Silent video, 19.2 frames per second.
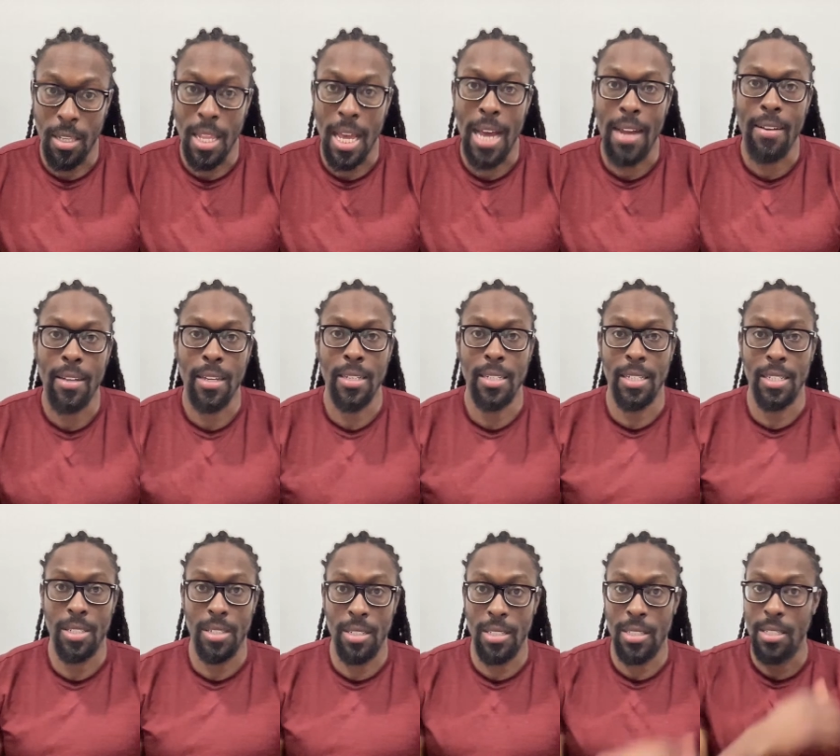a lot of
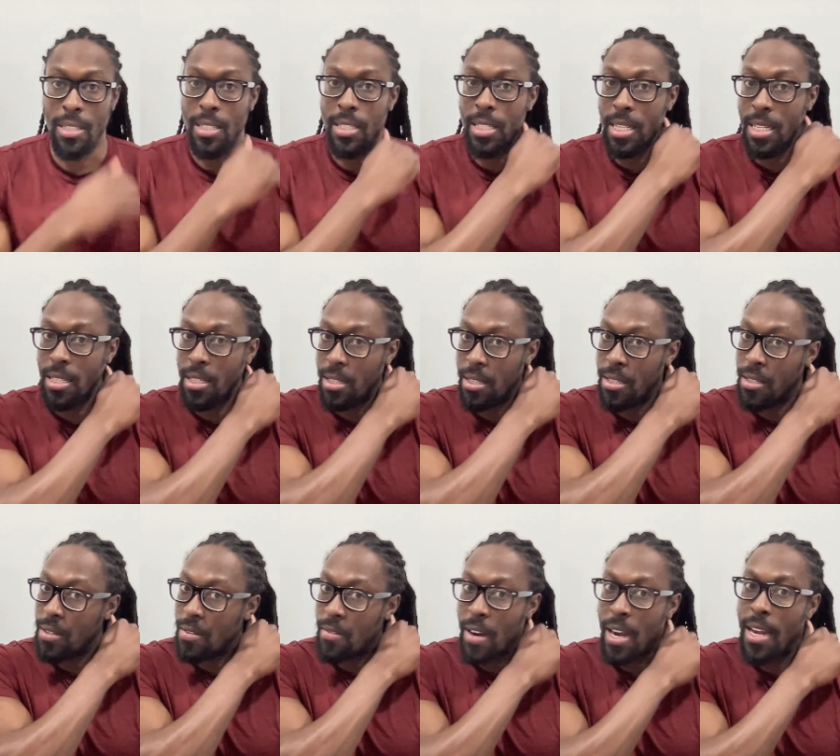conditions and
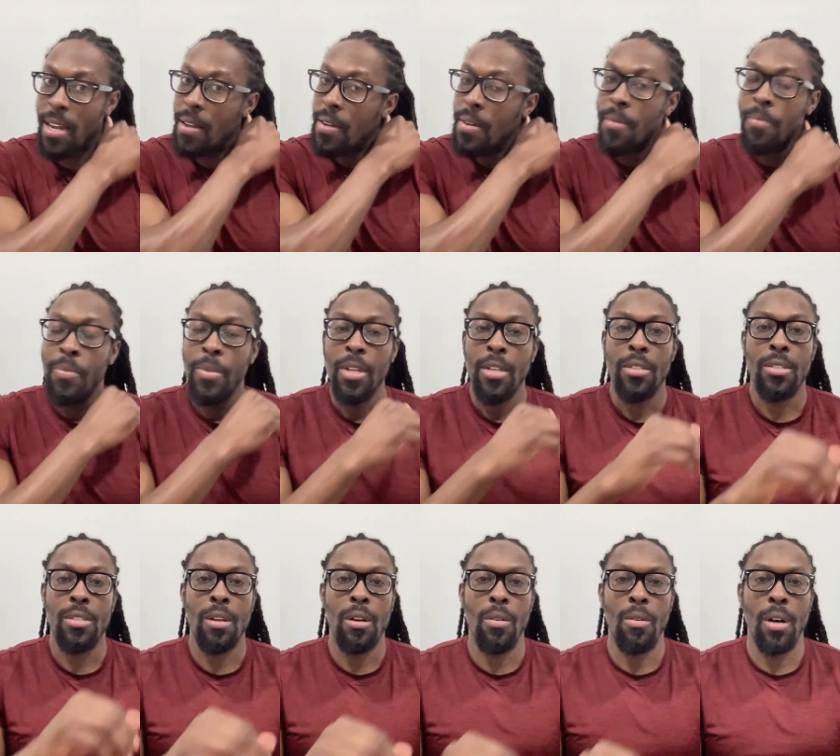diseases, right?
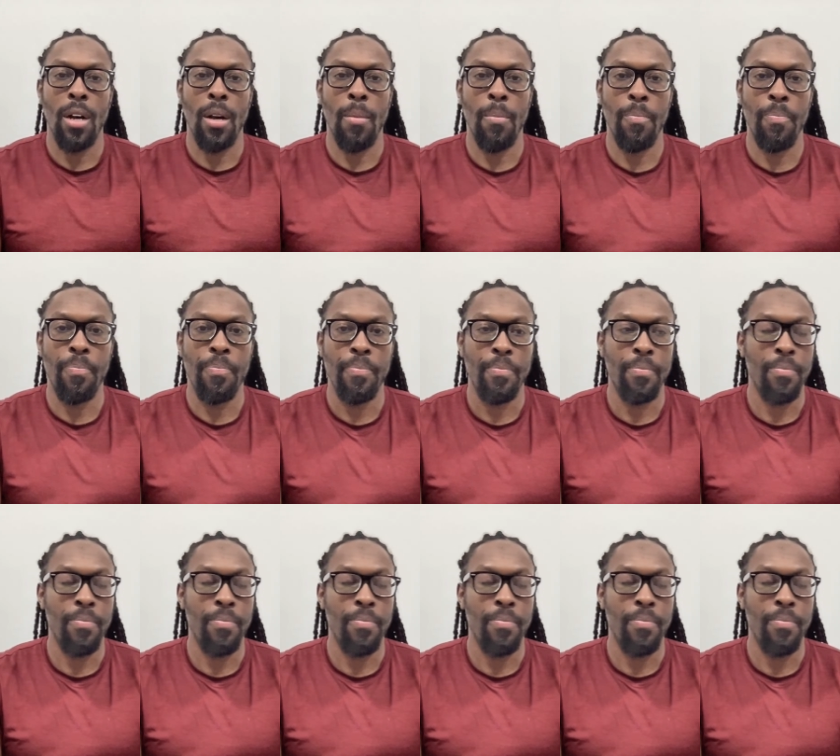So